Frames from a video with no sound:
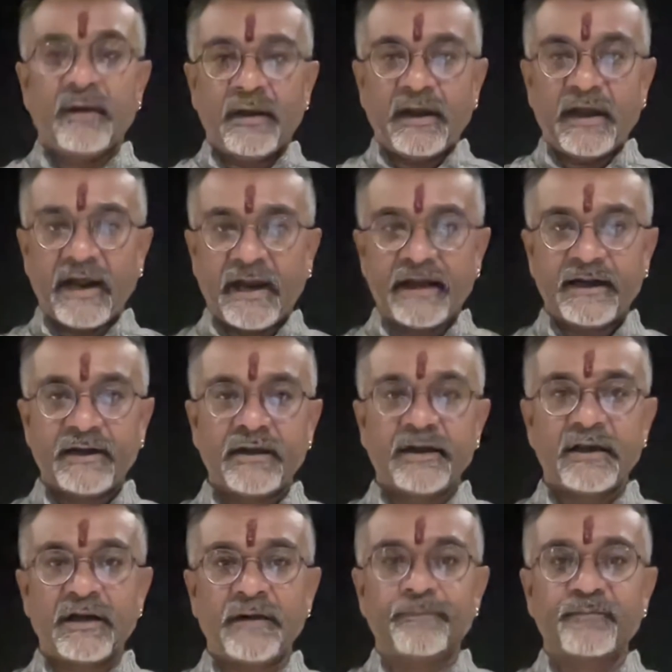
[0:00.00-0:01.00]
And
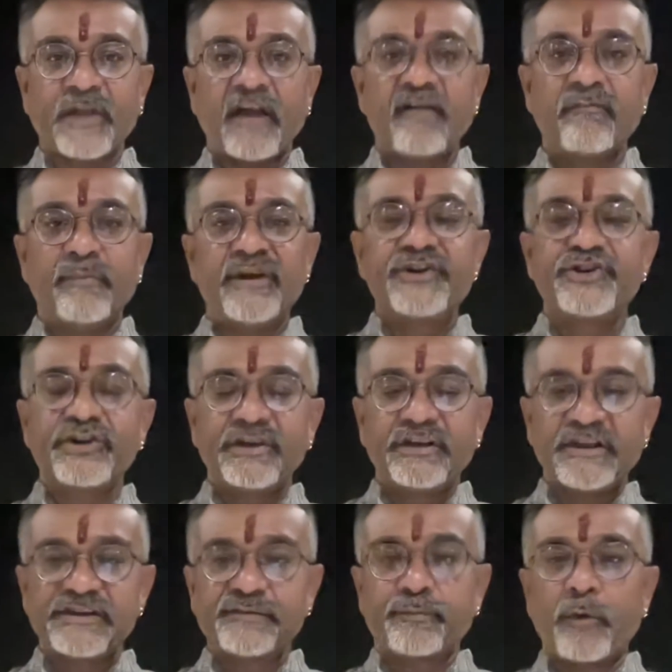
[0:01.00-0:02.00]
I've mentioned
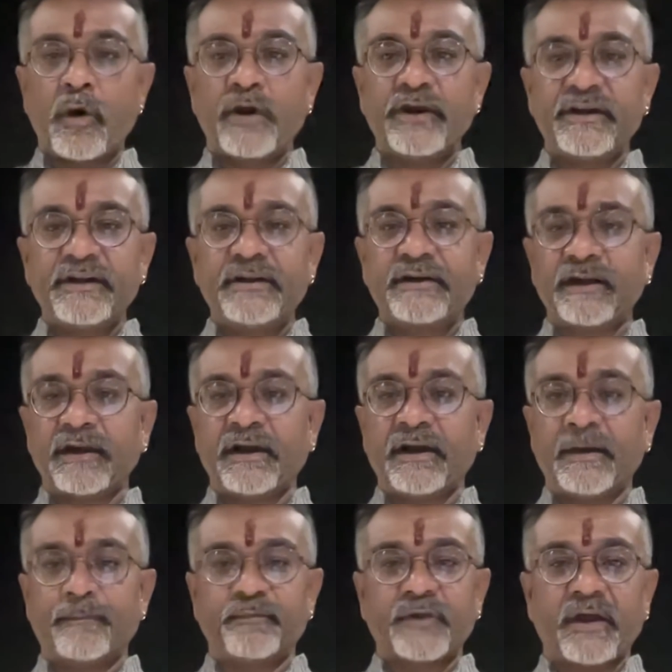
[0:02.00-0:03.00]
this point,
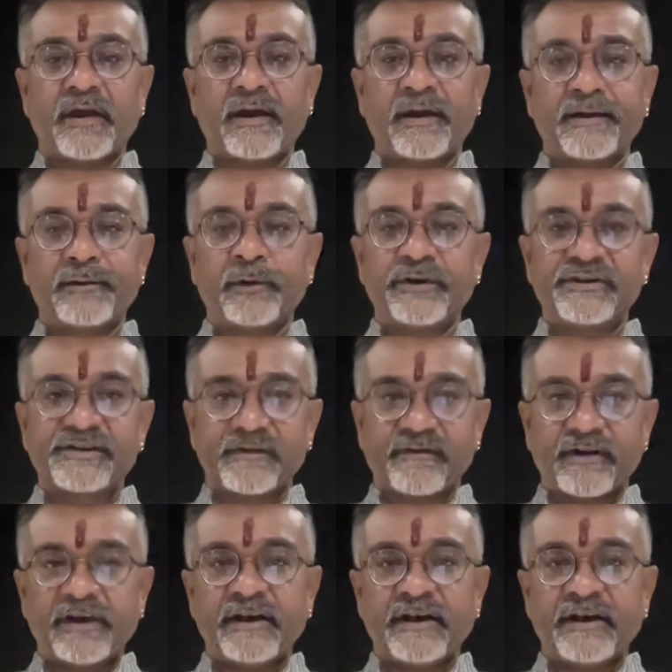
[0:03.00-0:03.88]
in several